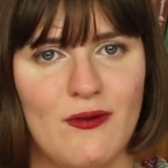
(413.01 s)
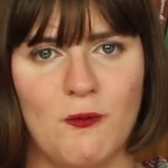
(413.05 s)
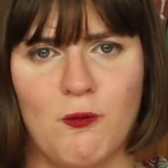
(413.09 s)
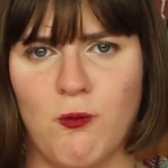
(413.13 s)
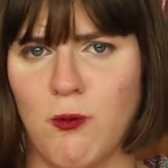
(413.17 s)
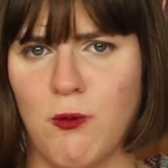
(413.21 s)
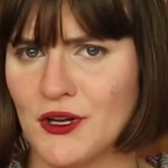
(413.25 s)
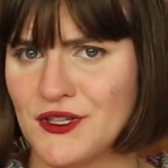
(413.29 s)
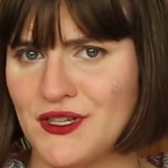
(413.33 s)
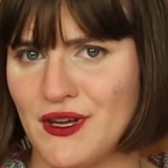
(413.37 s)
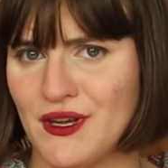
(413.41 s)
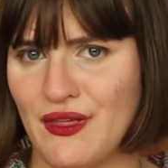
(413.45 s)

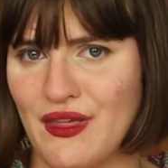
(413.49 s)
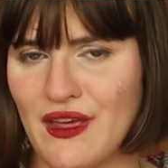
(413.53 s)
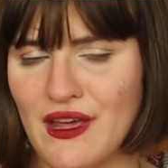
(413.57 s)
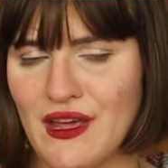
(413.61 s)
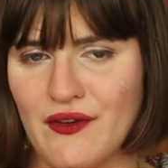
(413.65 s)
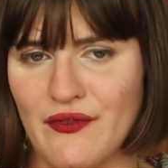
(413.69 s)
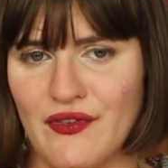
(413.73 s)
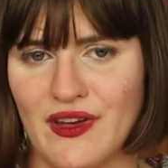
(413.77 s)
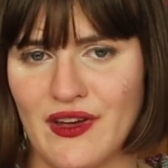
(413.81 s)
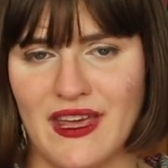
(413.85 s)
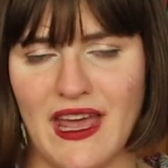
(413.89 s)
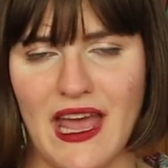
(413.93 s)
What do you think
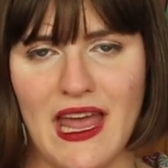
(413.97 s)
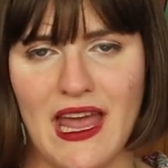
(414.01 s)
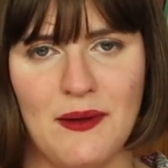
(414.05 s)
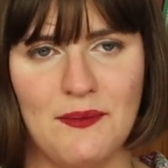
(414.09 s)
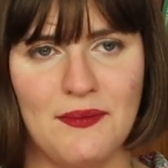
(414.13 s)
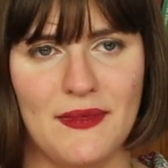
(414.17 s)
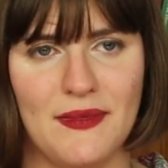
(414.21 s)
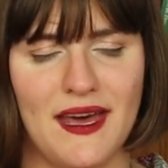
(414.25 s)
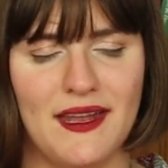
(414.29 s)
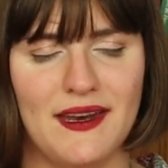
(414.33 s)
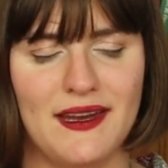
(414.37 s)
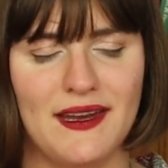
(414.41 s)
of a
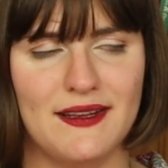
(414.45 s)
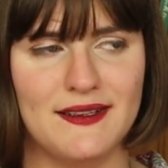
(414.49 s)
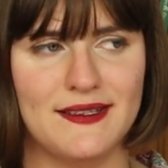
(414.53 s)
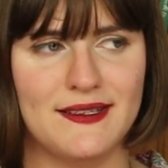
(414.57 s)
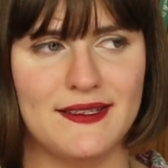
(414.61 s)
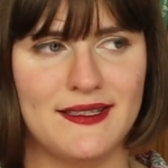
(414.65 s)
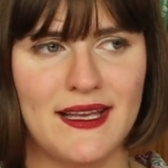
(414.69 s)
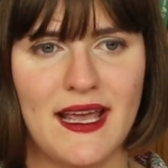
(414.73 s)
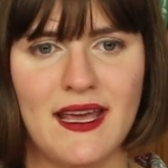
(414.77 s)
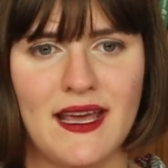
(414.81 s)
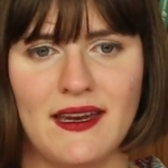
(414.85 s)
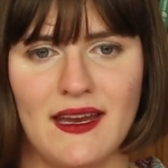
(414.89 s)
game that is
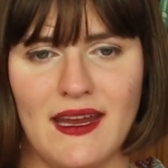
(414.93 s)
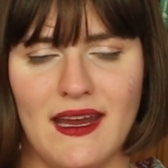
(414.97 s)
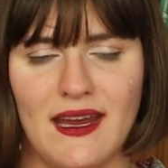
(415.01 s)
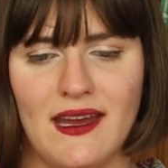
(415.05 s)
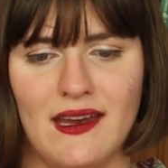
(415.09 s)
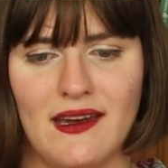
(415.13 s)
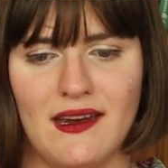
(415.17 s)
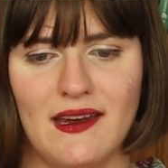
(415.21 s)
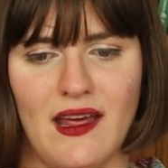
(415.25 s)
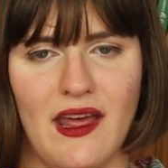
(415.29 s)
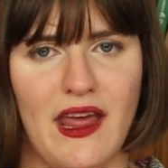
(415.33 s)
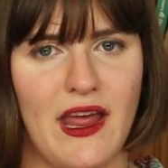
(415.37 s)
set
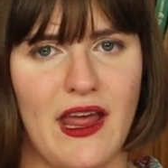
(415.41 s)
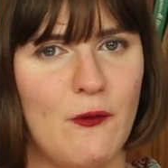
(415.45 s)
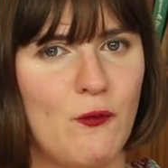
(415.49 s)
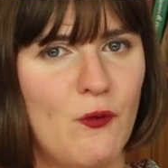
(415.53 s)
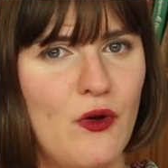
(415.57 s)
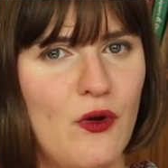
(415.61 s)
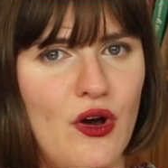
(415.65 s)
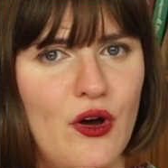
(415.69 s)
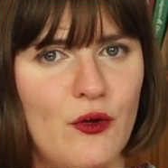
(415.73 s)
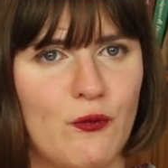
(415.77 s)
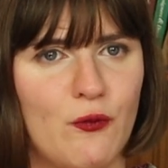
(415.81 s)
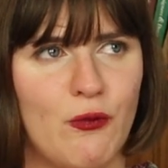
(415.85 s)
in a
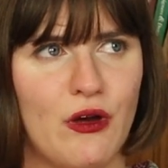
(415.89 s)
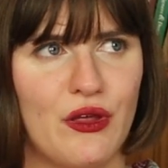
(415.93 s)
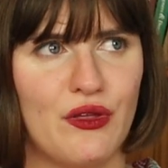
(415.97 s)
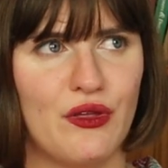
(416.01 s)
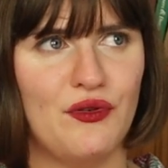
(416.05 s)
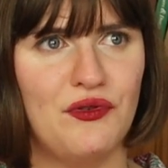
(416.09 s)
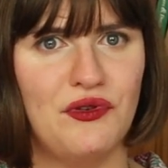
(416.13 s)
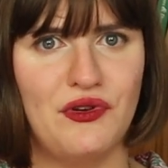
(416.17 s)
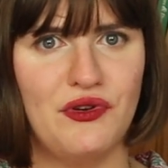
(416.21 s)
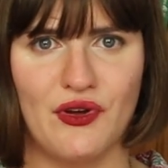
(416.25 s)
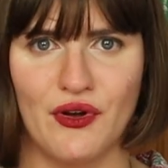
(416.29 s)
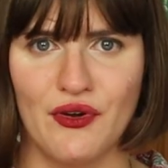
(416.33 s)
world with
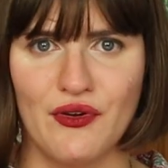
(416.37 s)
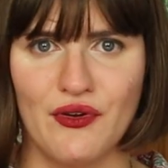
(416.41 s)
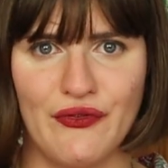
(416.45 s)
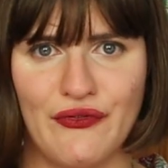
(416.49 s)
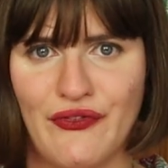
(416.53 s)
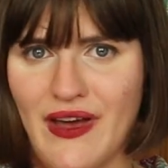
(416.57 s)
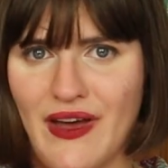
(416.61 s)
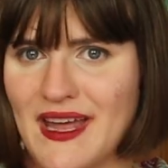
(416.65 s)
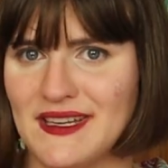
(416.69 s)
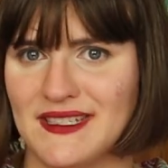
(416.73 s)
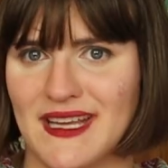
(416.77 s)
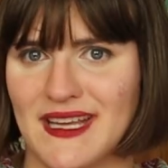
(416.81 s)
no
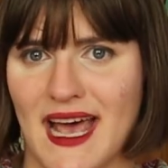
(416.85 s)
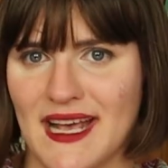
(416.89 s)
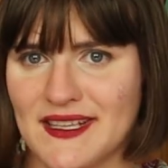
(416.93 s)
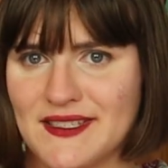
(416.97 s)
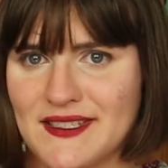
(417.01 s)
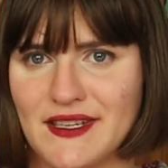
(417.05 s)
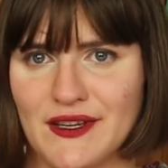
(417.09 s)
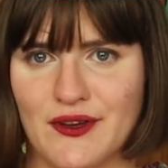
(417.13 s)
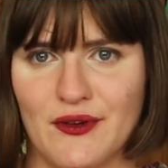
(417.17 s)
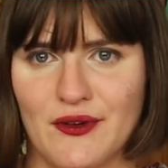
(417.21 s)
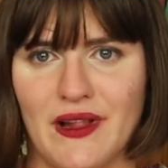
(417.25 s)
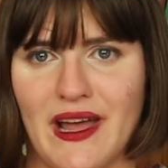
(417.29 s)

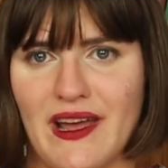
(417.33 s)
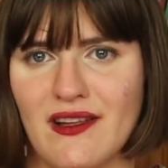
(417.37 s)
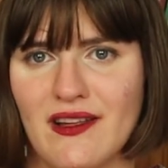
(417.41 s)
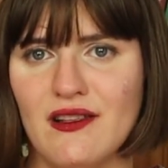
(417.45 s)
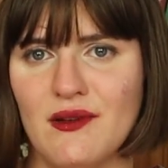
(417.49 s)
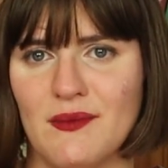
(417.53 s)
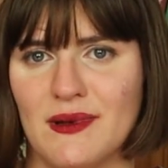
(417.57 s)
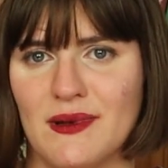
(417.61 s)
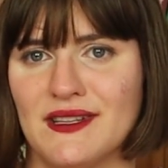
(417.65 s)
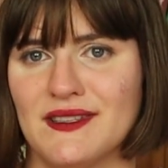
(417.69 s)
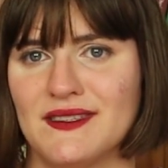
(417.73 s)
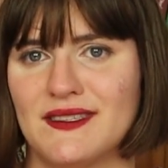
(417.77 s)
fantastical
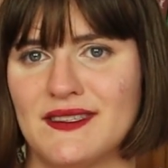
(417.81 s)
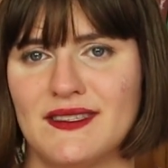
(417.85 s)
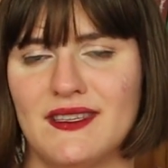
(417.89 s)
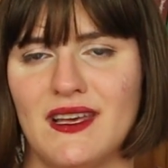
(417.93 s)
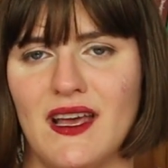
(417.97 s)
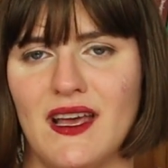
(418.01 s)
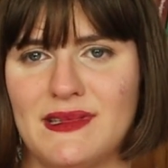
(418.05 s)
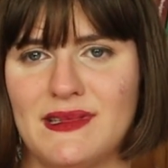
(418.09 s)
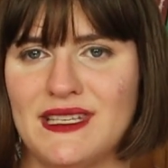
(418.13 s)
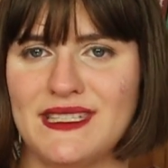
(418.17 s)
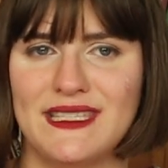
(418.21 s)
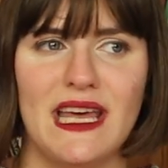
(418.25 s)
elements?
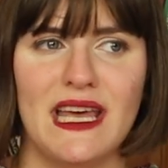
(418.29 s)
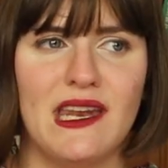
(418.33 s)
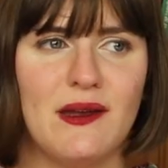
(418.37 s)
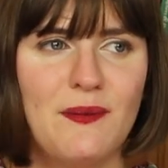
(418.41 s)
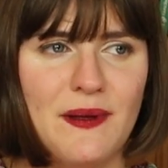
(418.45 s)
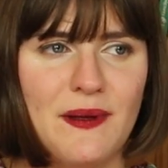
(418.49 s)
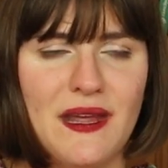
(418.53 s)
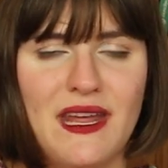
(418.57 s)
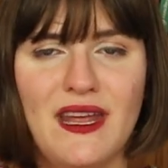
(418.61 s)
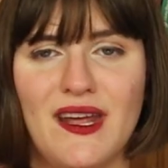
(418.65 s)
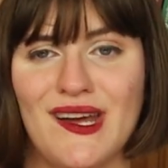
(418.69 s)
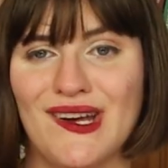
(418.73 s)
Does that
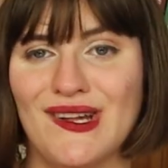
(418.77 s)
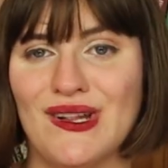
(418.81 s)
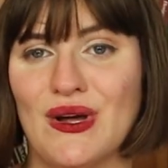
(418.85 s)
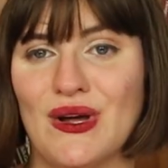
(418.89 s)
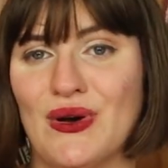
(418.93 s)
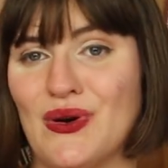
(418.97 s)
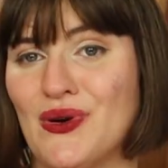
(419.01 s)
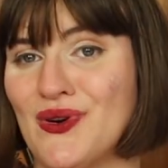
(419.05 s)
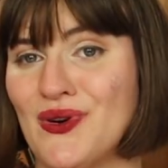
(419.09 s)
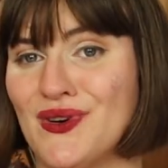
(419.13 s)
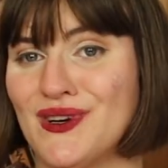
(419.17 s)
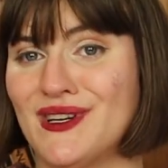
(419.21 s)
appeal,
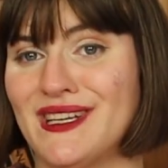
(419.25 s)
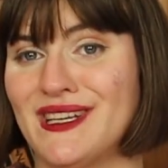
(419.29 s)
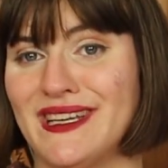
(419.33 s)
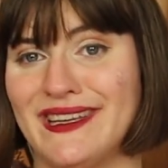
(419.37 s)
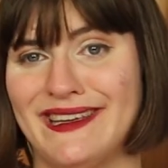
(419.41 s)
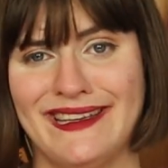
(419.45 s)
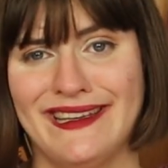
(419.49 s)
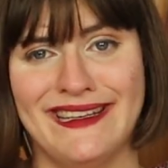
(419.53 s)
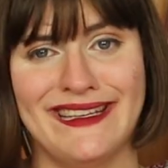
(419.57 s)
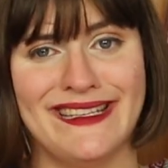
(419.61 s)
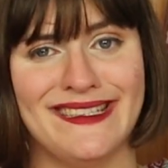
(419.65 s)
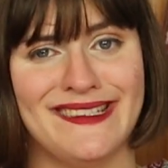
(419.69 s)
or
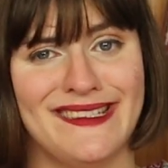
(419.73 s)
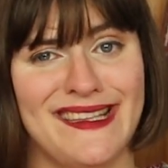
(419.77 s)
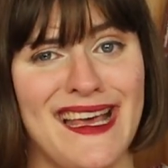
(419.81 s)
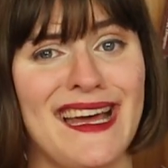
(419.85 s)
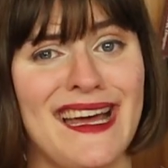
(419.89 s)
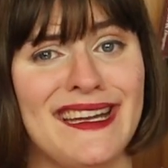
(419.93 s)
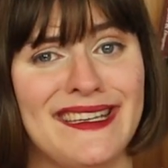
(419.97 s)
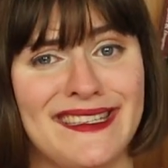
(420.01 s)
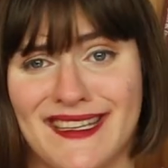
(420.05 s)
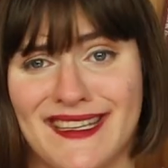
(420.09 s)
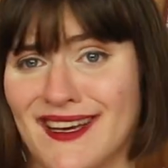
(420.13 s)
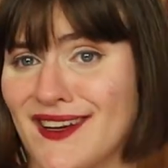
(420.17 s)
is
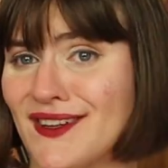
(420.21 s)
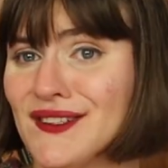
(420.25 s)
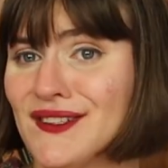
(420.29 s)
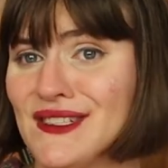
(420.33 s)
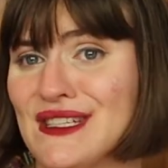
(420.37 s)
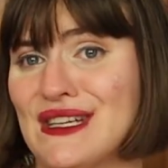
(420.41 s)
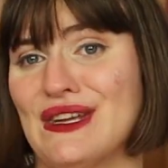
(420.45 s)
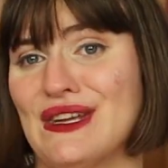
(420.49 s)
that dull